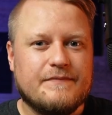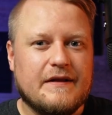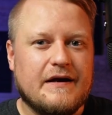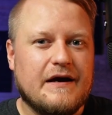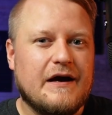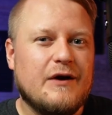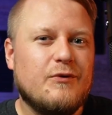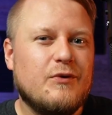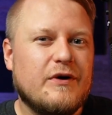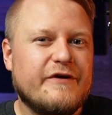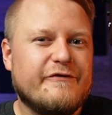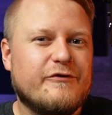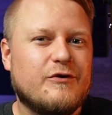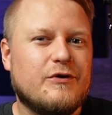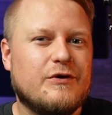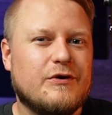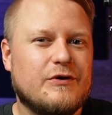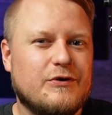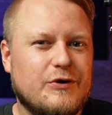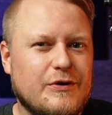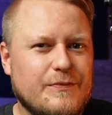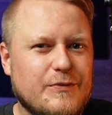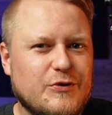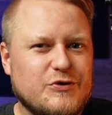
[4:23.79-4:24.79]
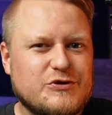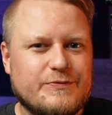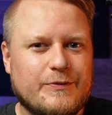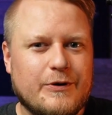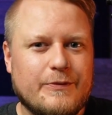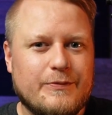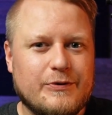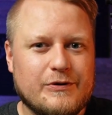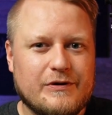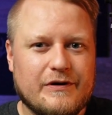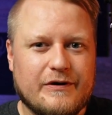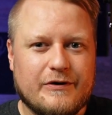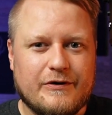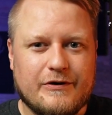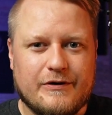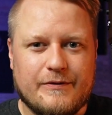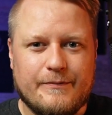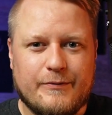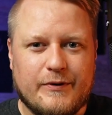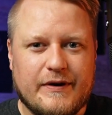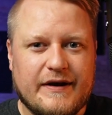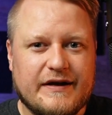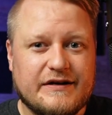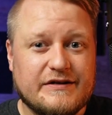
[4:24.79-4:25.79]
However, the most popular
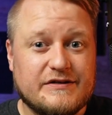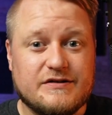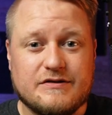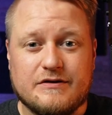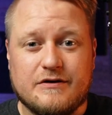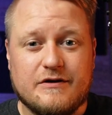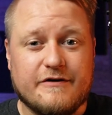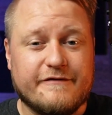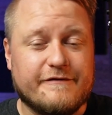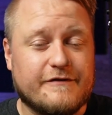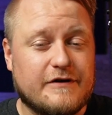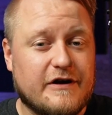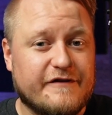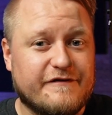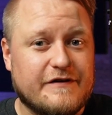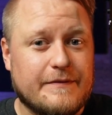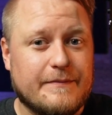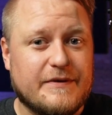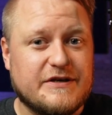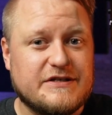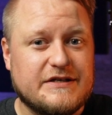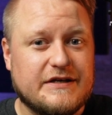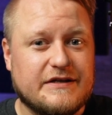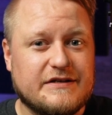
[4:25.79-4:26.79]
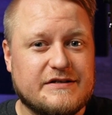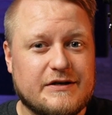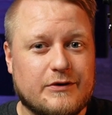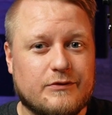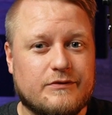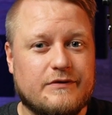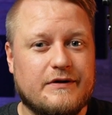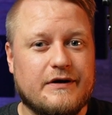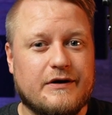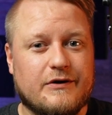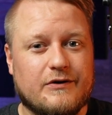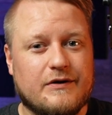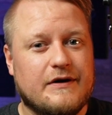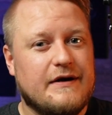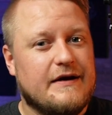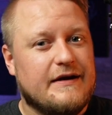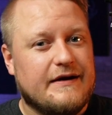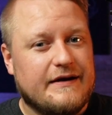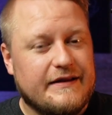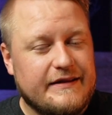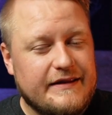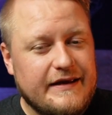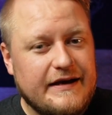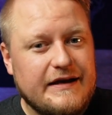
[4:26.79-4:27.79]
brands of coffee machines out there,
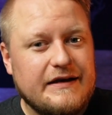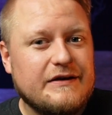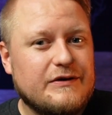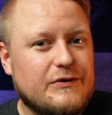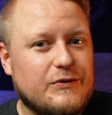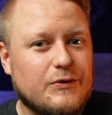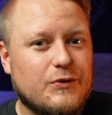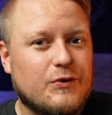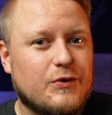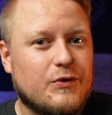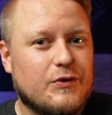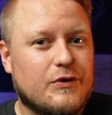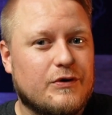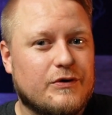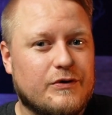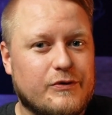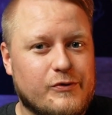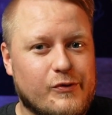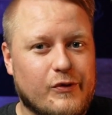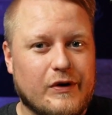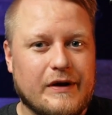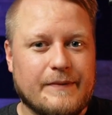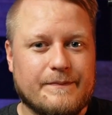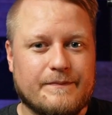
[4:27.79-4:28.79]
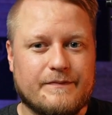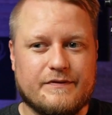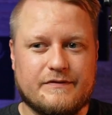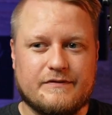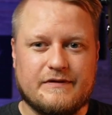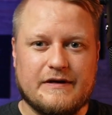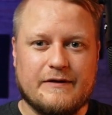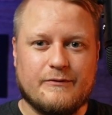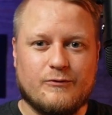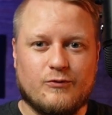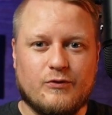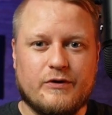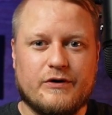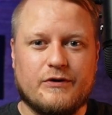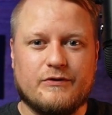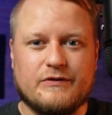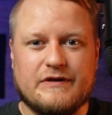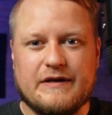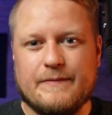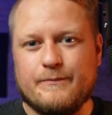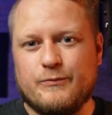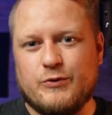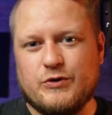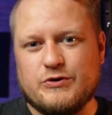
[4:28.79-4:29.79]
they do drip the water
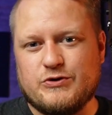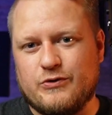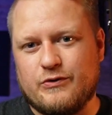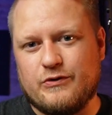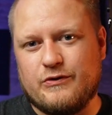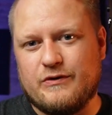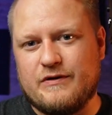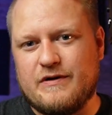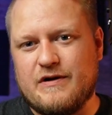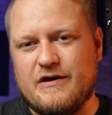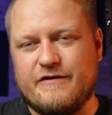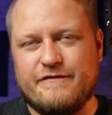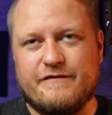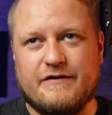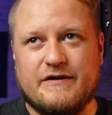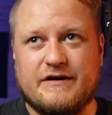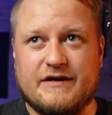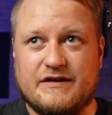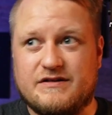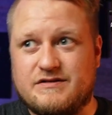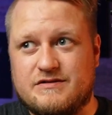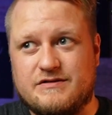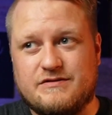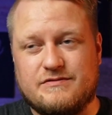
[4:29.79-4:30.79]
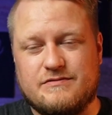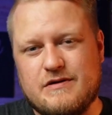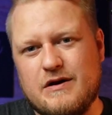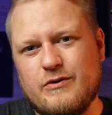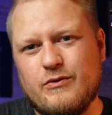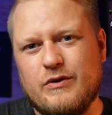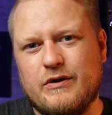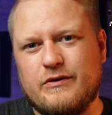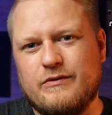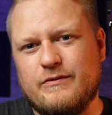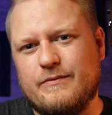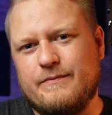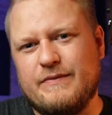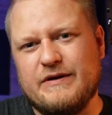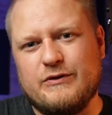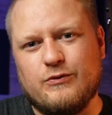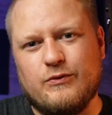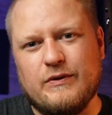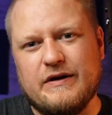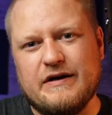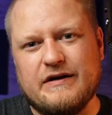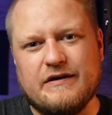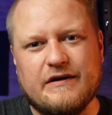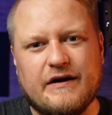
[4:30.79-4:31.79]
temperature on the coffee that's around
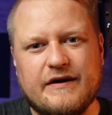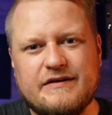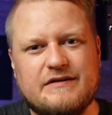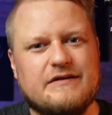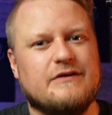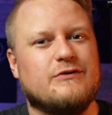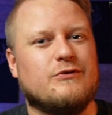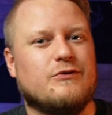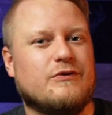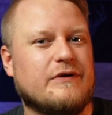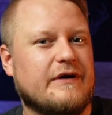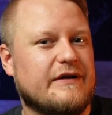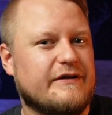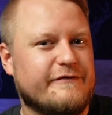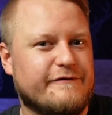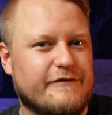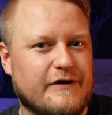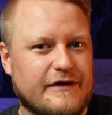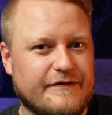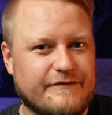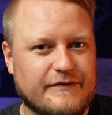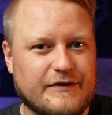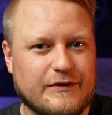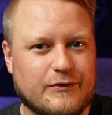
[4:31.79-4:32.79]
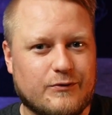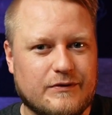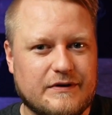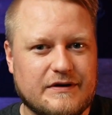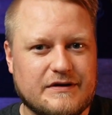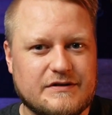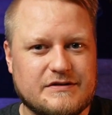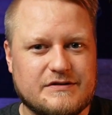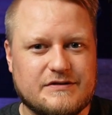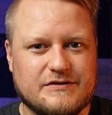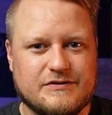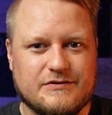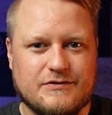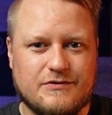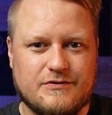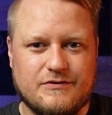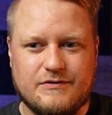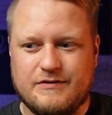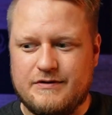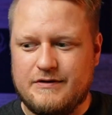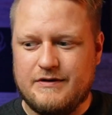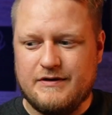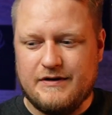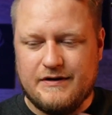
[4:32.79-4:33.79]
between 90 to 95 degrees, so
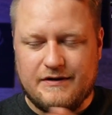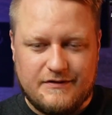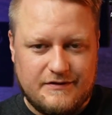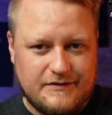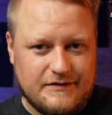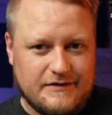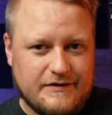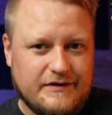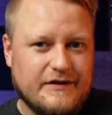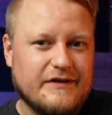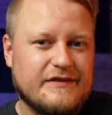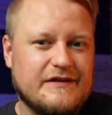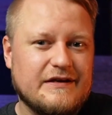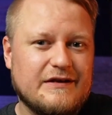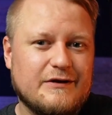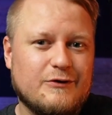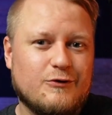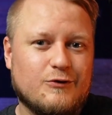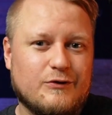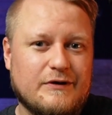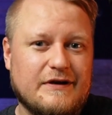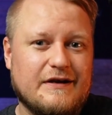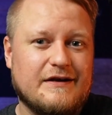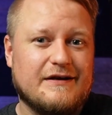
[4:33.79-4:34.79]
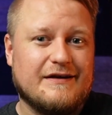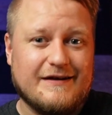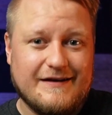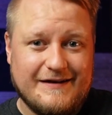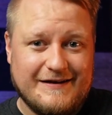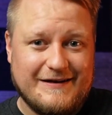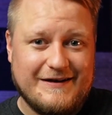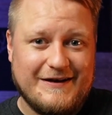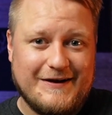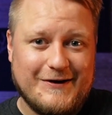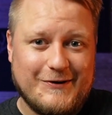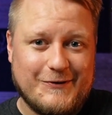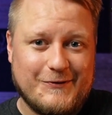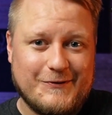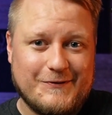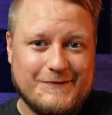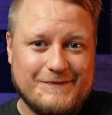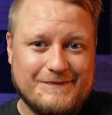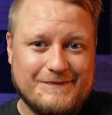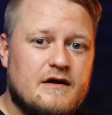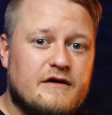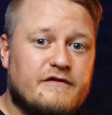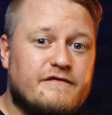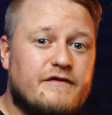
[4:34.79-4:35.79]
nothing unique here.
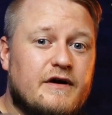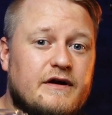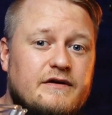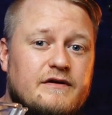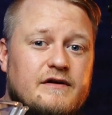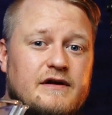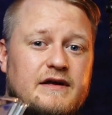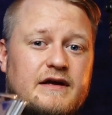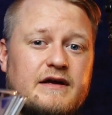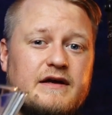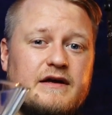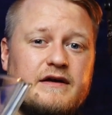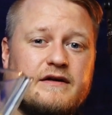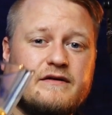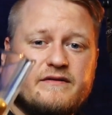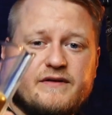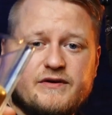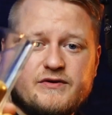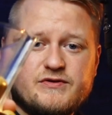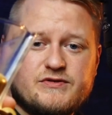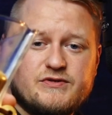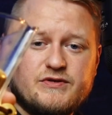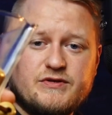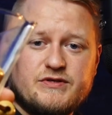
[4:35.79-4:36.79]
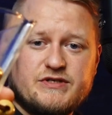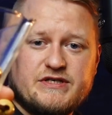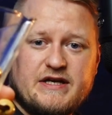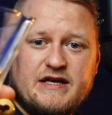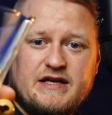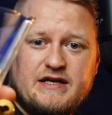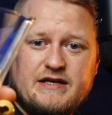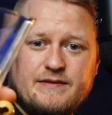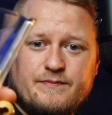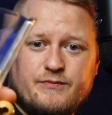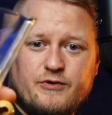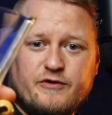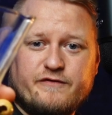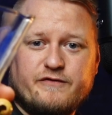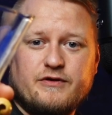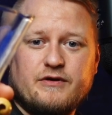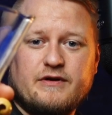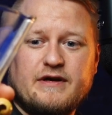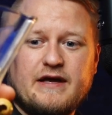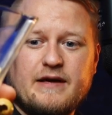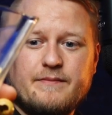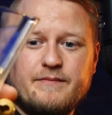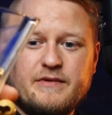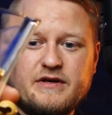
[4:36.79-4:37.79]
Finally, there's the shape of the
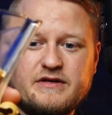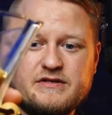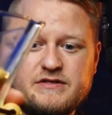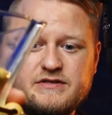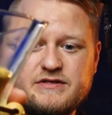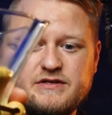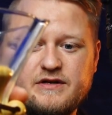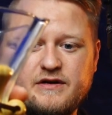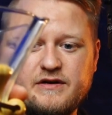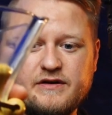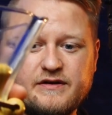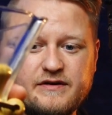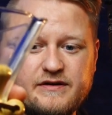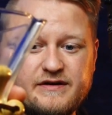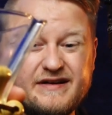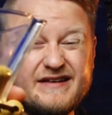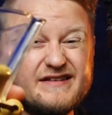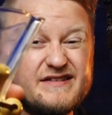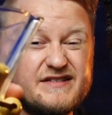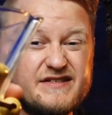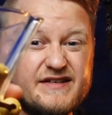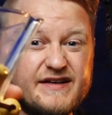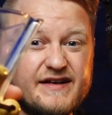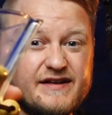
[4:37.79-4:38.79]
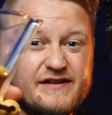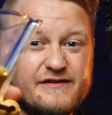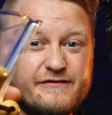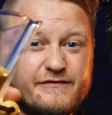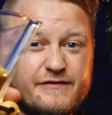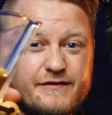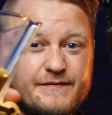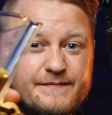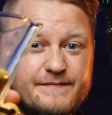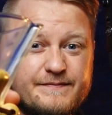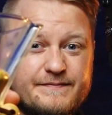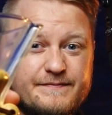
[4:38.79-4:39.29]
Chemex jug itself.